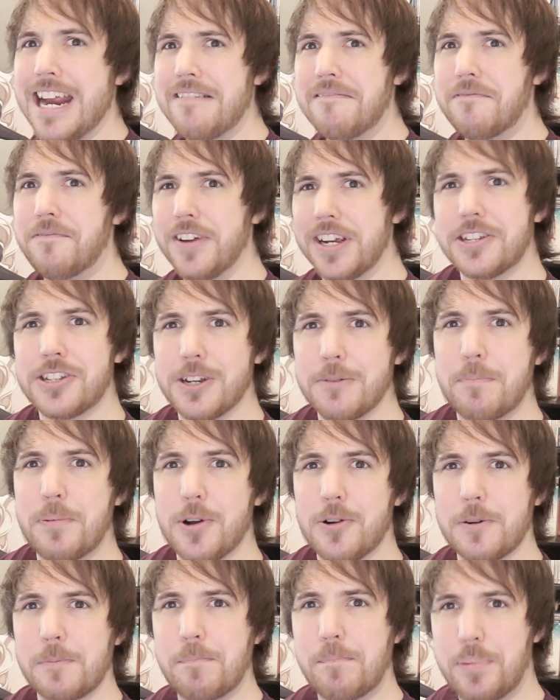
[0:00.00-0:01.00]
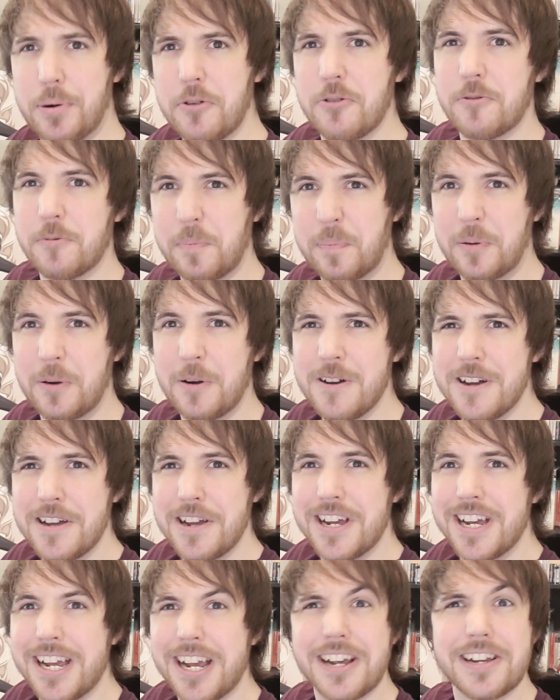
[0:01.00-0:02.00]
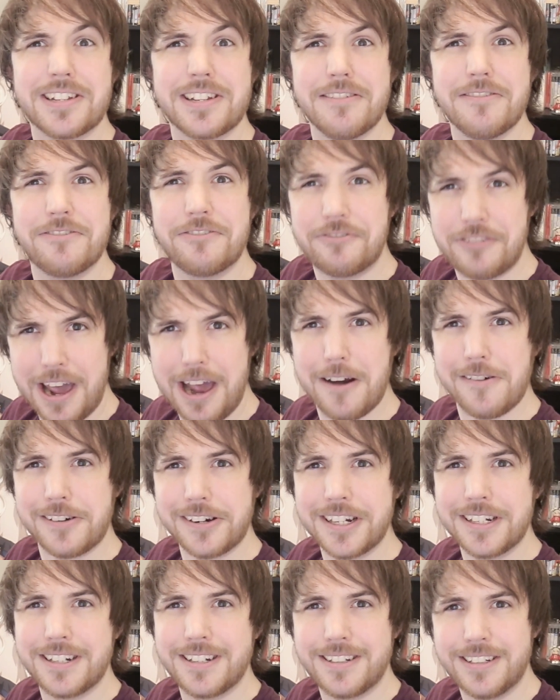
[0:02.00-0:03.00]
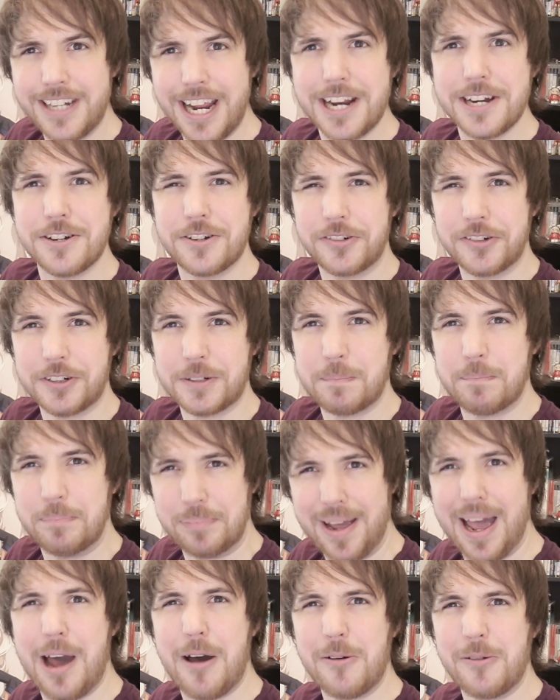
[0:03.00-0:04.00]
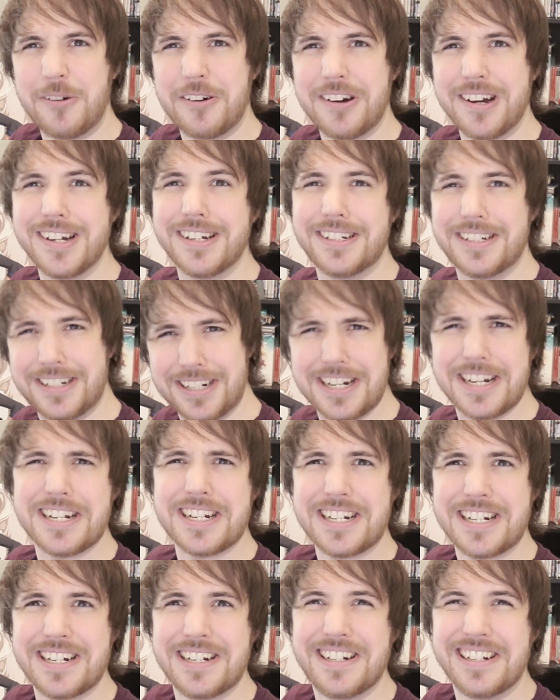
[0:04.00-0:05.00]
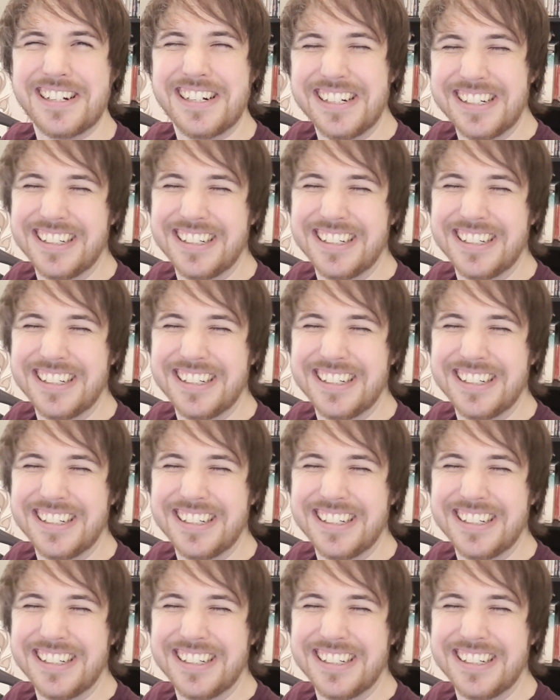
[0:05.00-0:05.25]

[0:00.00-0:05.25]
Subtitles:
Invisible poop is a very dangerous power indeed.